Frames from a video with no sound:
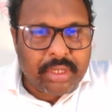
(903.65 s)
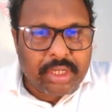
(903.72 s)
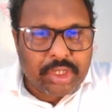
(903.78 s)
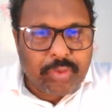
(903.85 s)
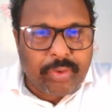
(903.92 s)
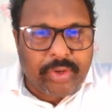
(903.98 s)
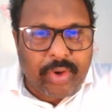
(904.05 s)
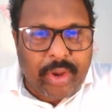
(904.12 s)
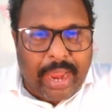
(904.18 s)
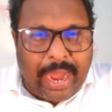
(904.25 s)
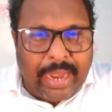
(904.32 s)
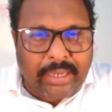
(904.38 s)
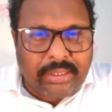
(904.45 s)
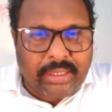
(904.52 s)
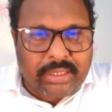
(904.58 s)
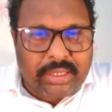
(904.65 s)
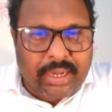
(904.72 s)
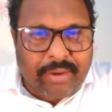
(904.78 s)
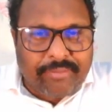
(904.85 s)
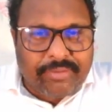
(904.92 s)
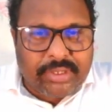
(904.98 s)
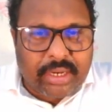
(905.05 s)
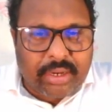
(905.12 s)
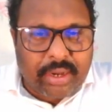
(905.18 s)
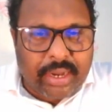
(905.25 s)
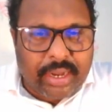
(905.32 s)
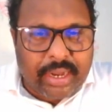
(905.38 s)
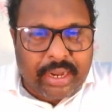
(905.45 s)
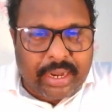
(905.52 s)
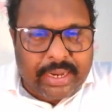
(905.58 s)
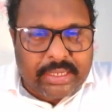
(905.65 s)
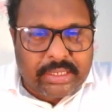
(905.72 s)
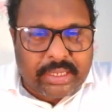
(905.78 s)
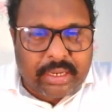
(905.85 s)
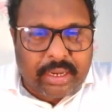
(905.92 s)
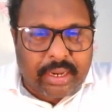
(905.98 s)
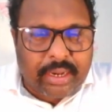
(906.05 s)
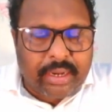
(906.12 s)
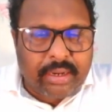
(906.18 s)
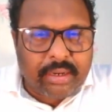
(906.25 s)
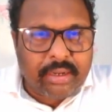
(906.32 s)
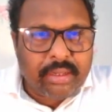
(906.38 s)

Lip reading: So when you add this left circular and right circular,